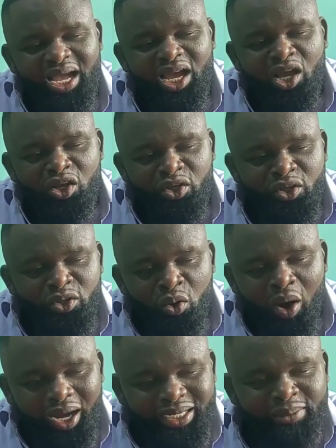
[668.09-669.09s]
you
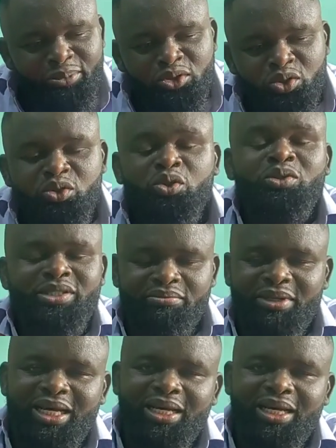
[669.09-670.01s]
unable to do similar?